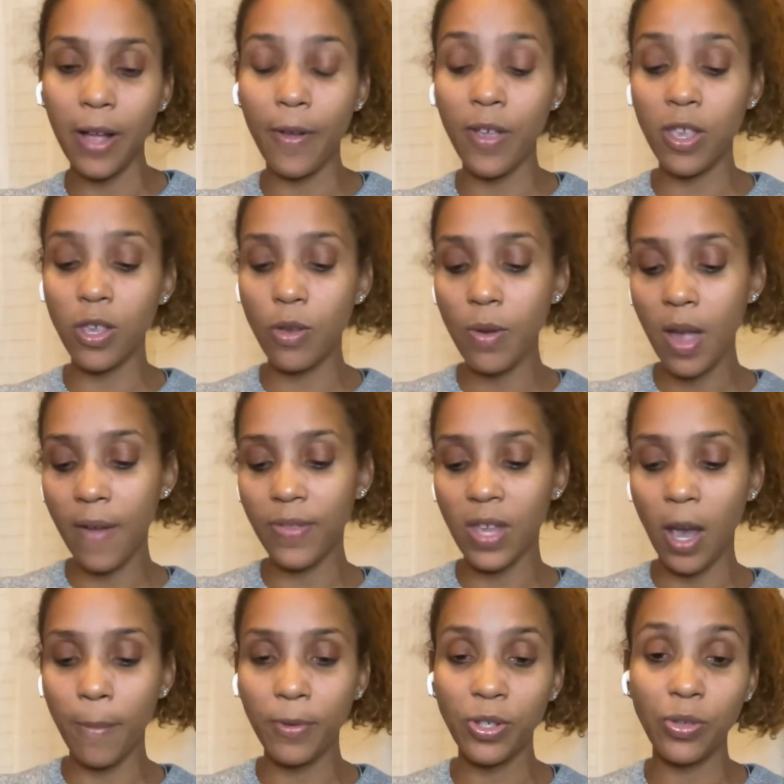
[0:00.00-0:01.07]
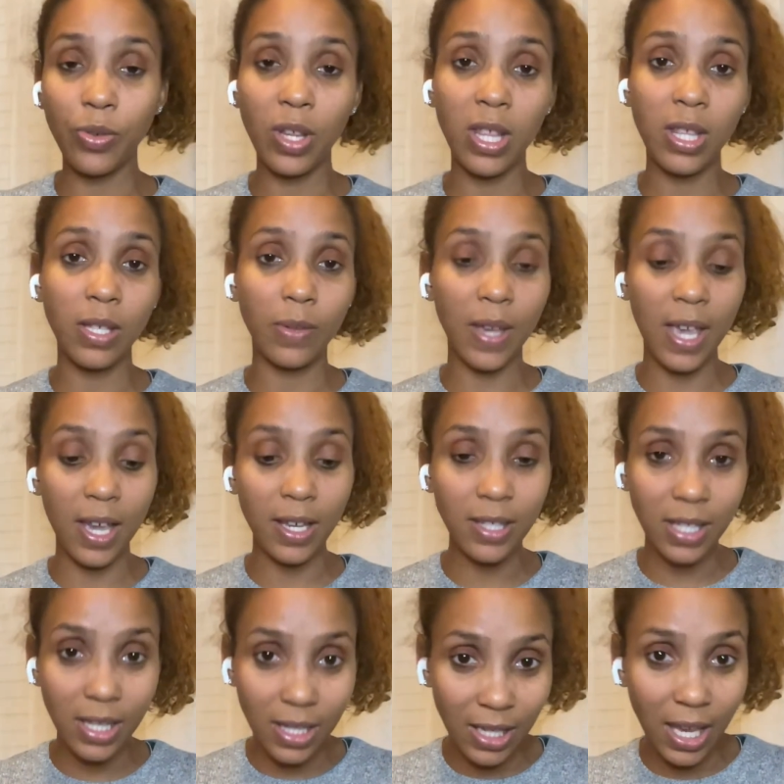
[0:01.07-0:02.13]
and you have the opportunity to
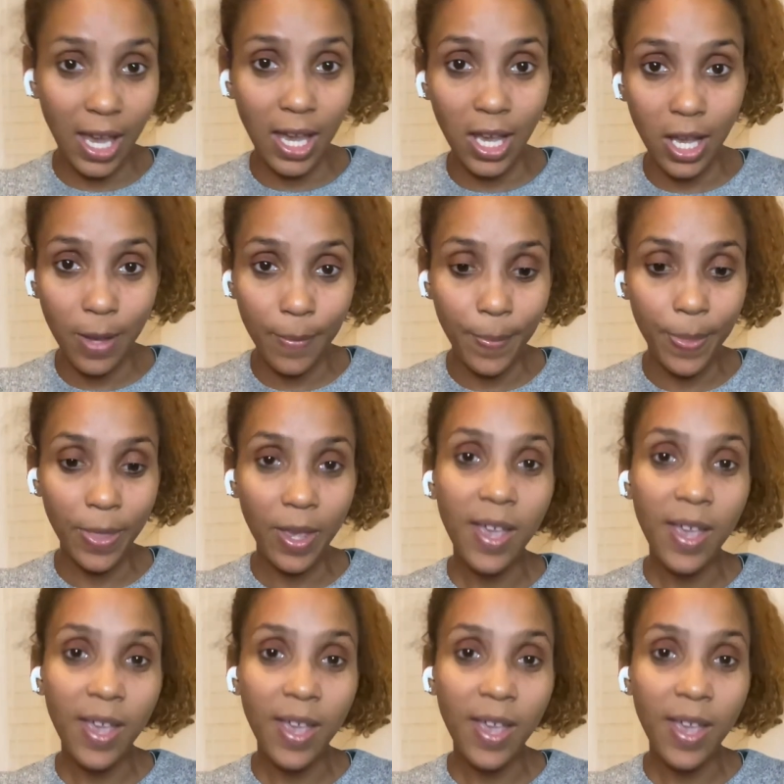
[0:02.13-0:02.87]
exit the game